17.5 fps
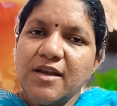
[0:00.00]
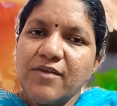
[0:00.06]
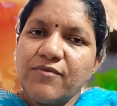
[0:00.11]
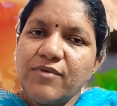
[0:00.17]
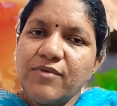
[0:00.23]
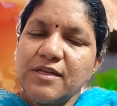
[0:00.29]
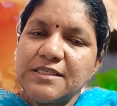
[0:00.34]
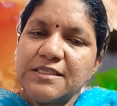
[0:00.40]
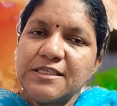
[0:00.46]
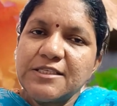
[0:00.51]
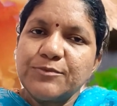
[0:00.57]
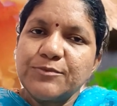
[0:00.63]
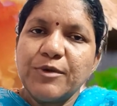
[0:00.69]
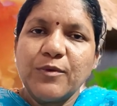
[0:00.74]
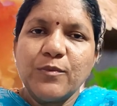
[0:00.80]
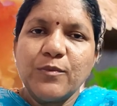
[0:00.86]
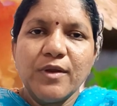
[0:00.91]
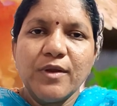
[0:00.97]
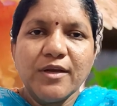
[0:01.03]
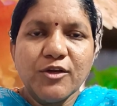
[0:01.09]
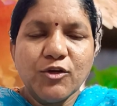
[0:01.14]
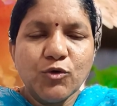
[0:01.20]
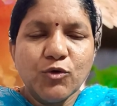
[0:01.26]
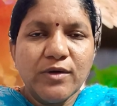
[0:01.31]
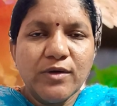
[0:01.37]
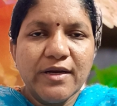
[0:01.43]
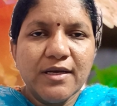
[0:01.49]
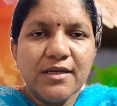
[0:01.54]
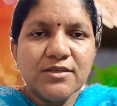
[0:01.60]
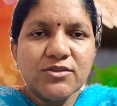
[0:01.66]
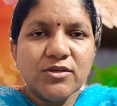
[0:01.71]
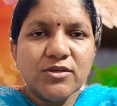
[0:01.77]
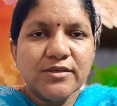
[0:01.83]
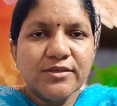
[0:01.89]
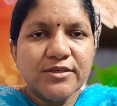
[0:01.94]
differences between queue data
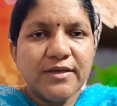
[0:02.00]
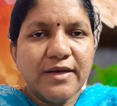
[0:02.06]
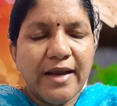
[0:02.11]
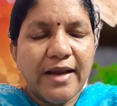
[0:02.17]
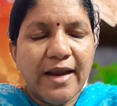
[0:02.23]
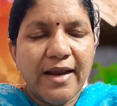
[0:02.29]
structure